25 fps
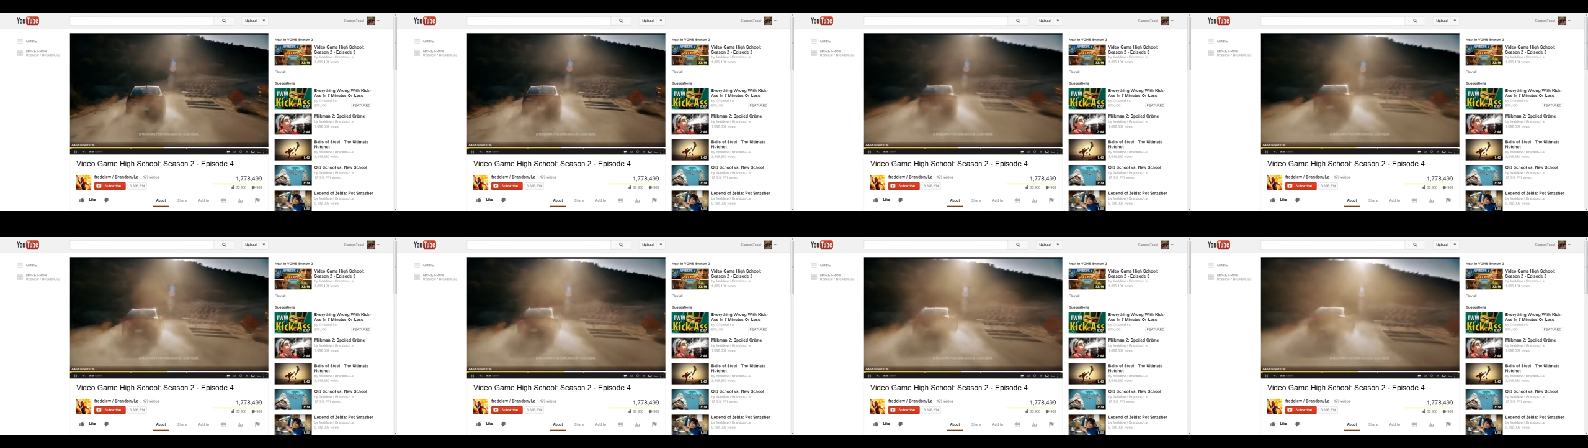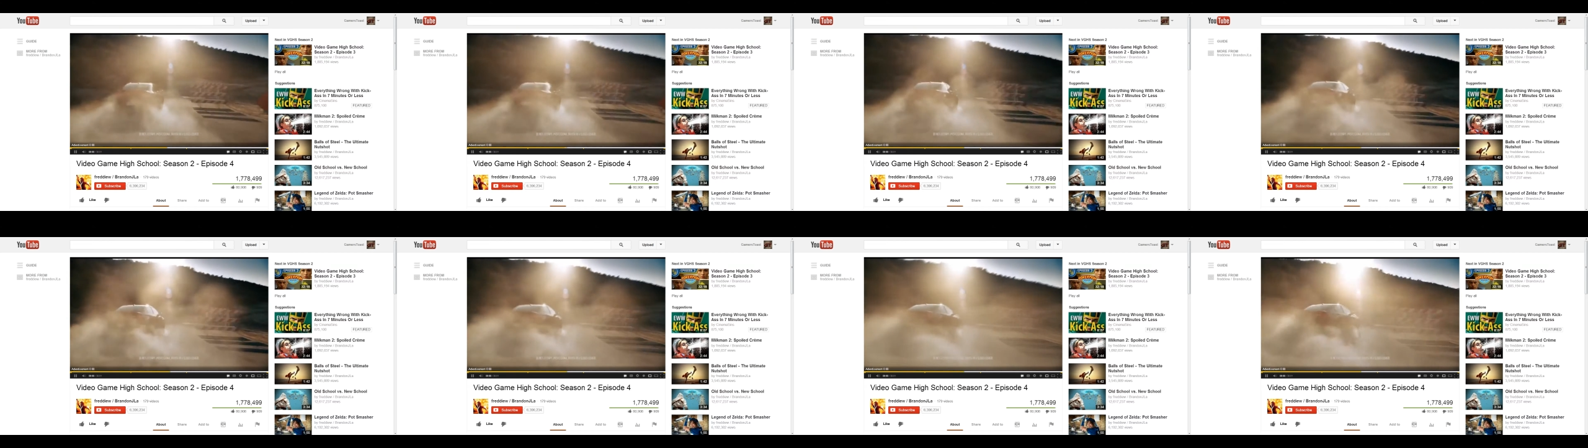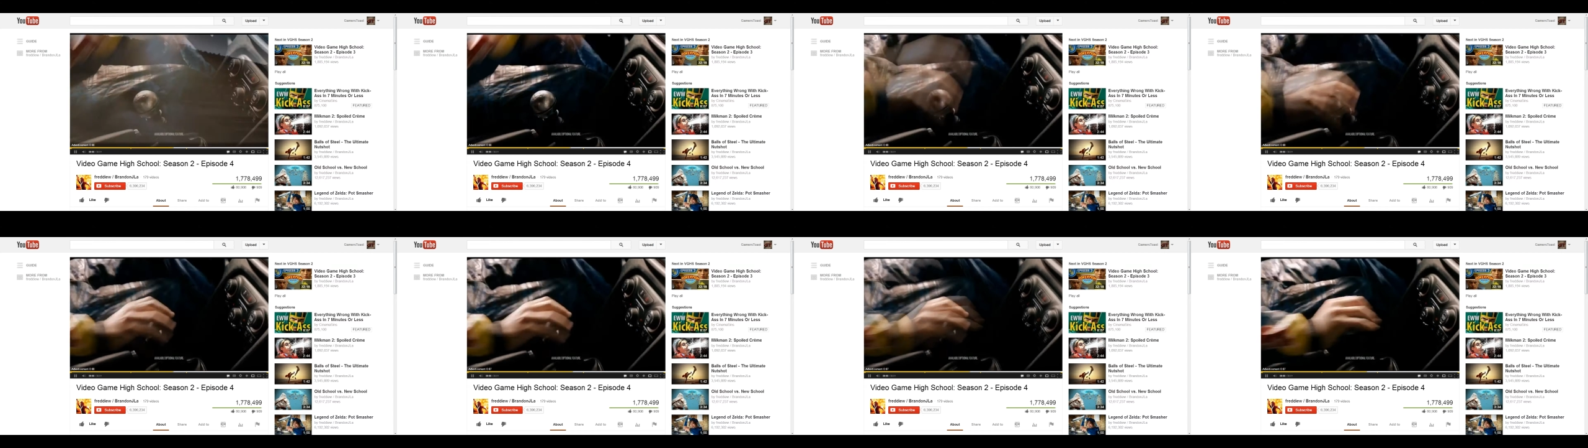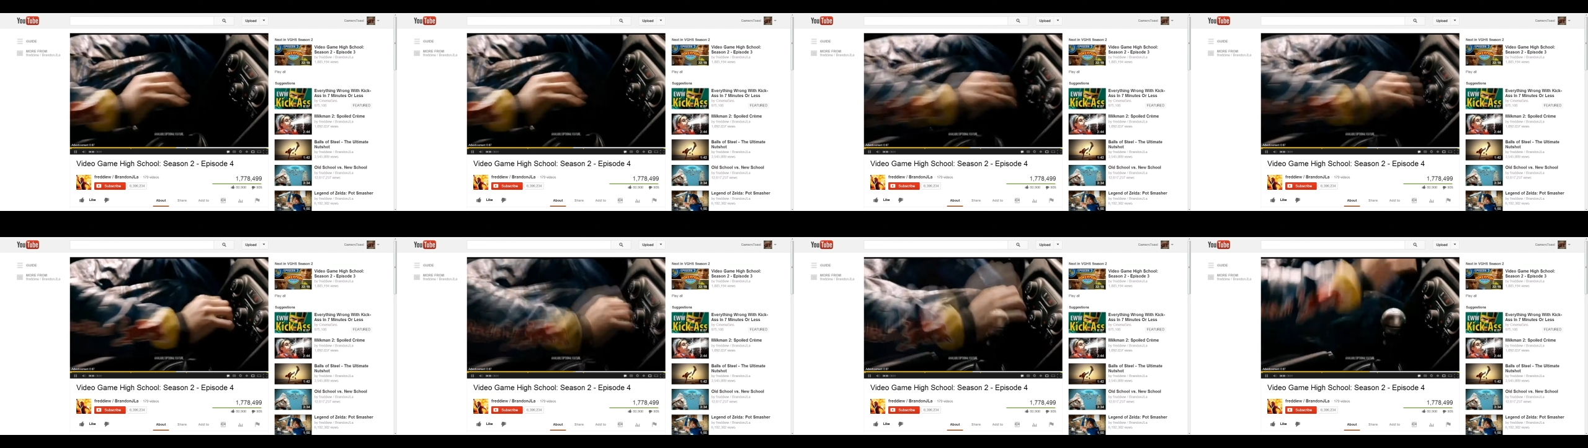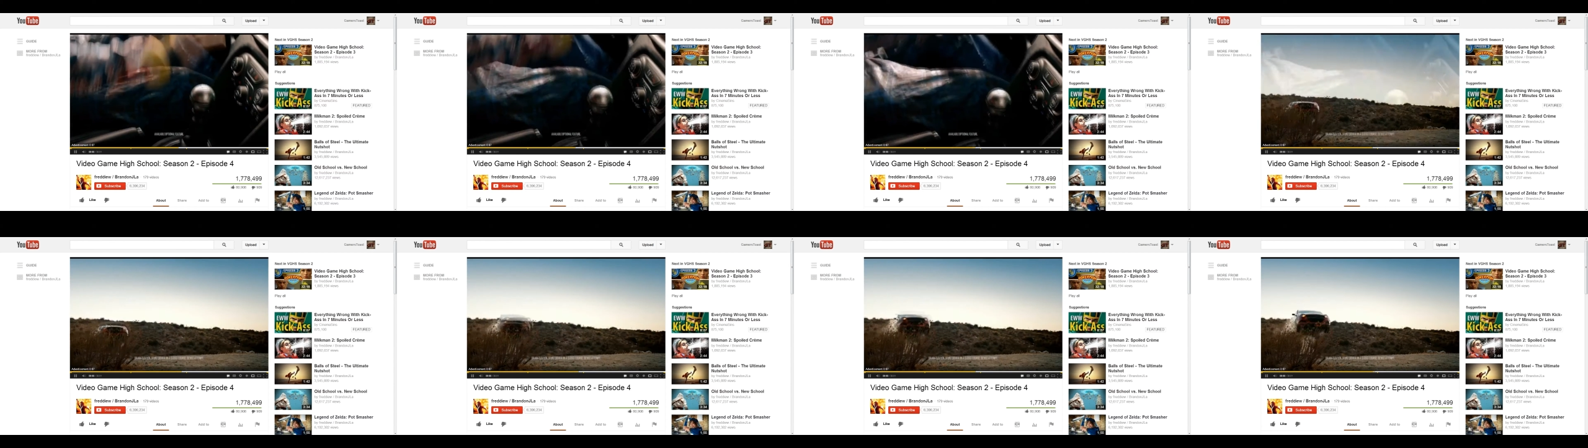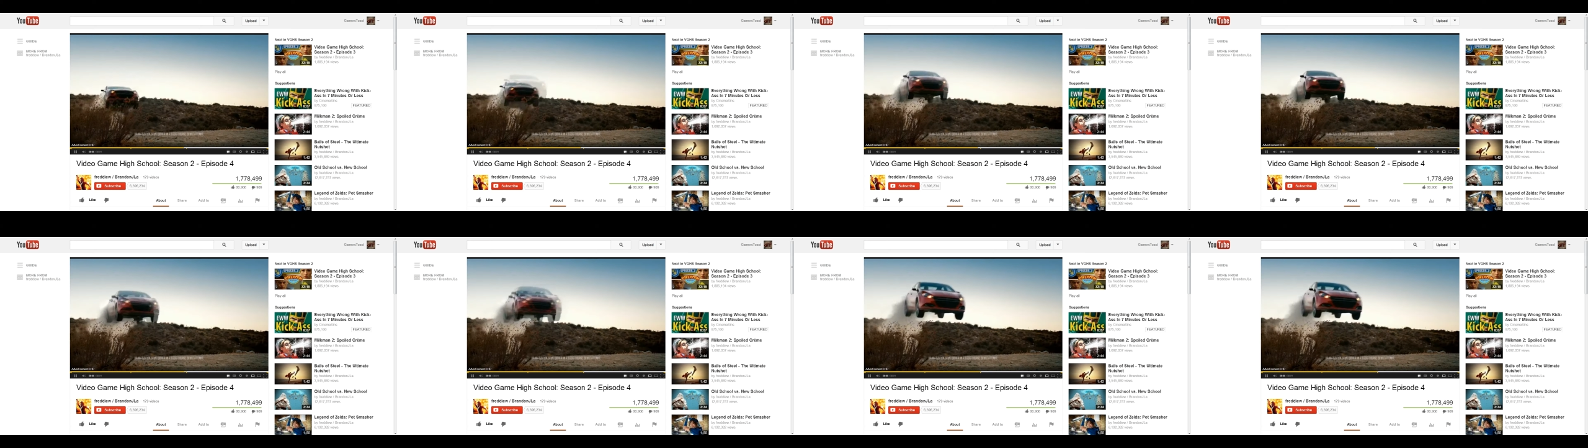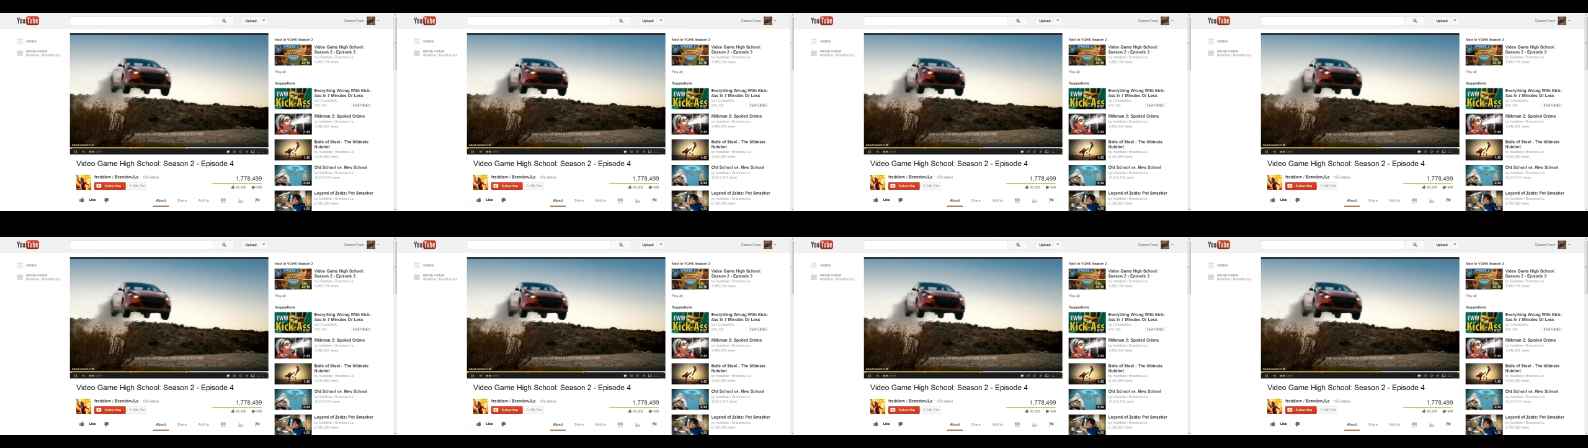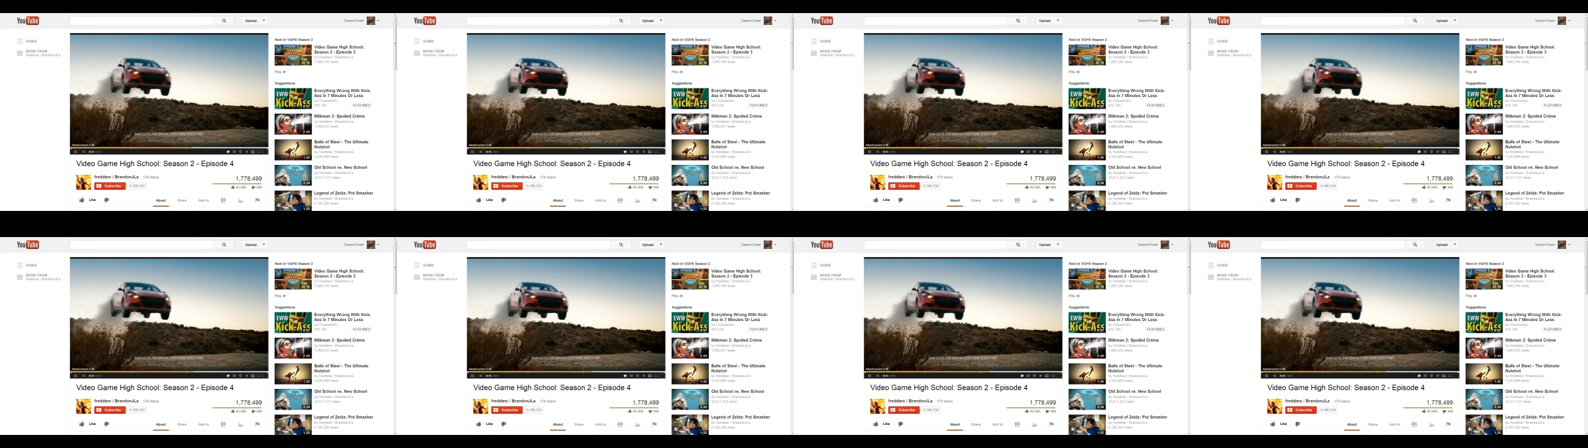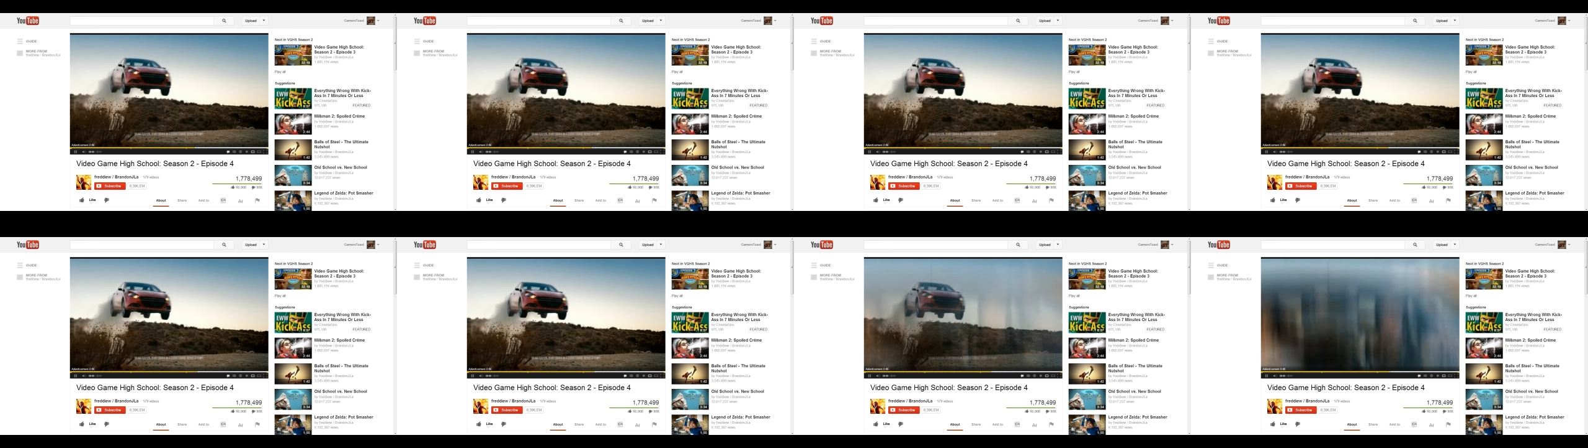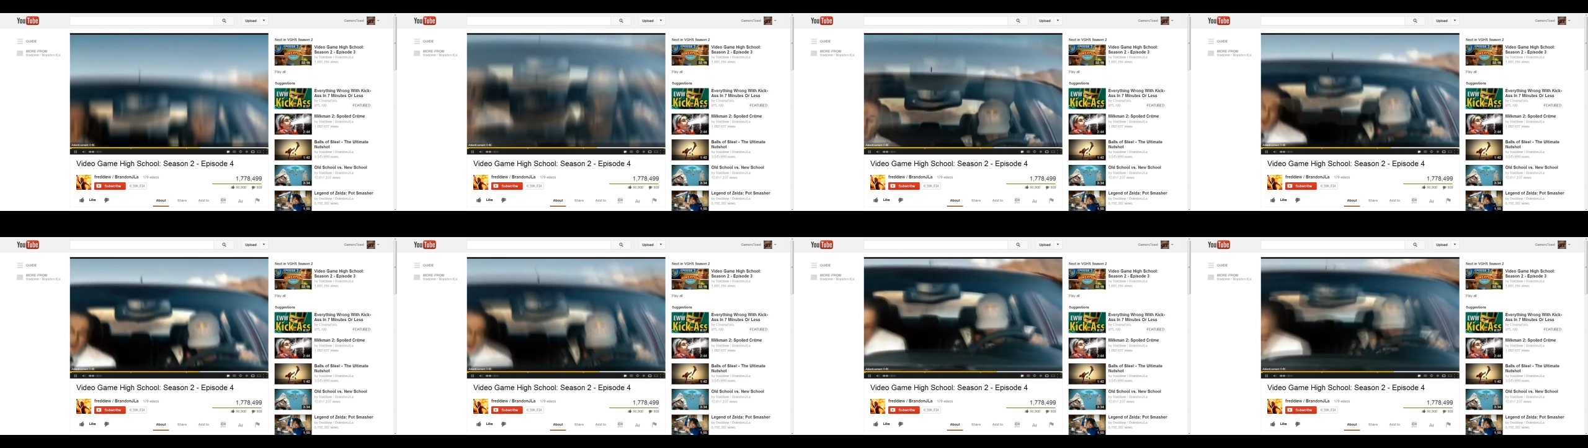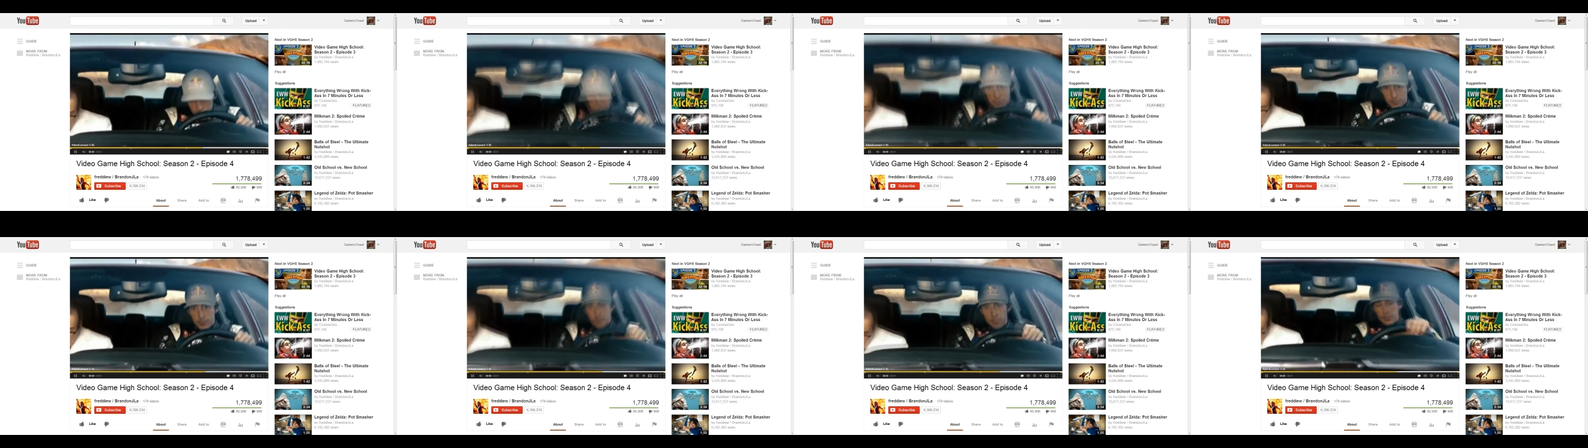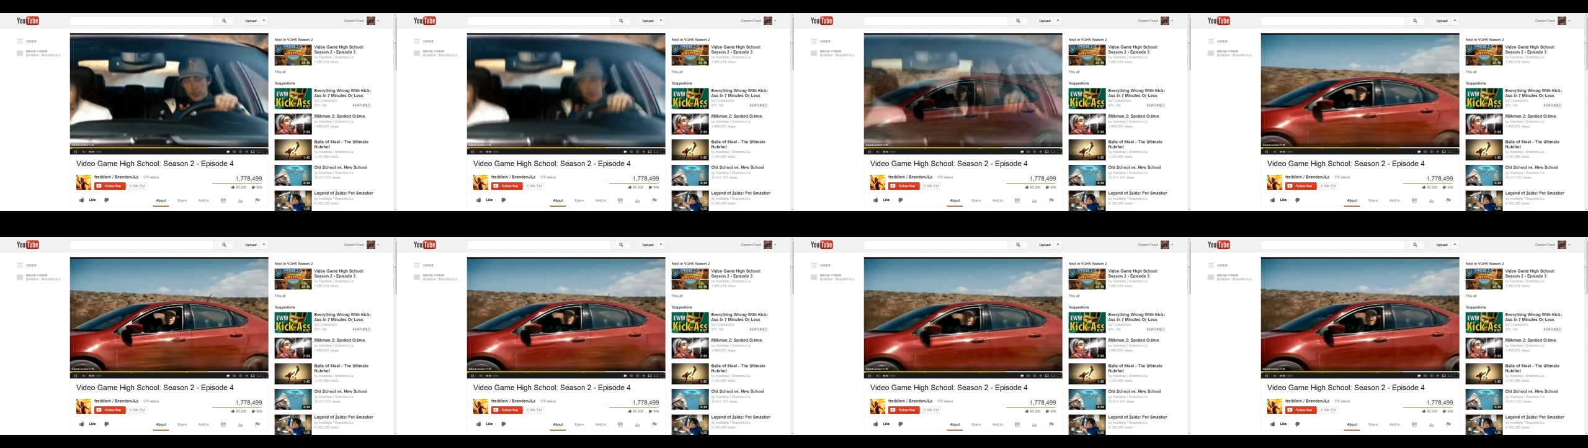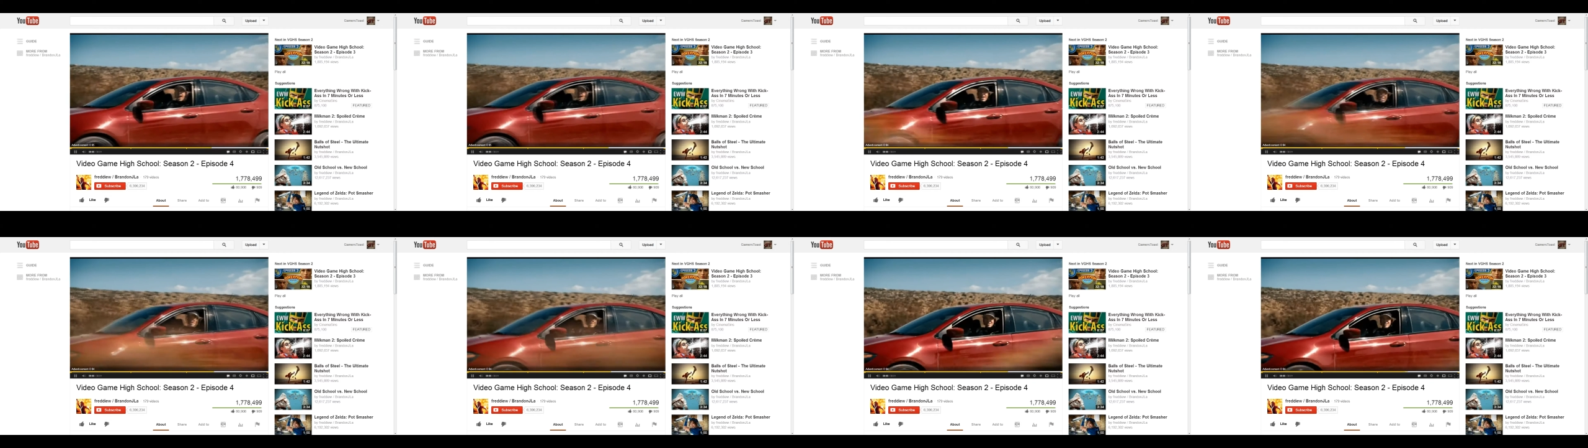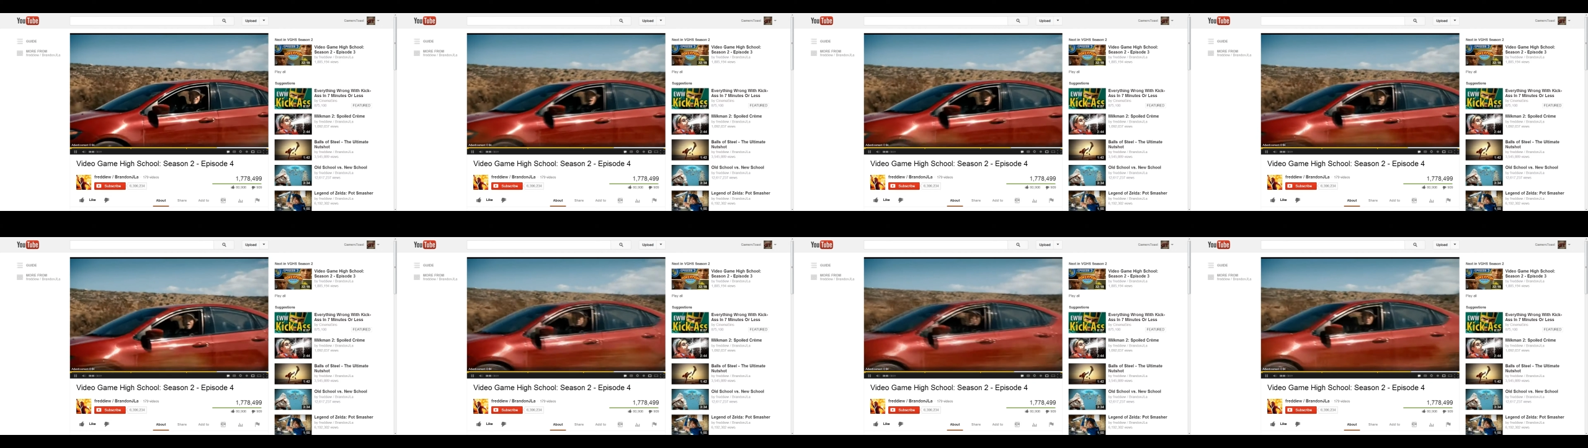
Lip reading: [unreadable: no face in view]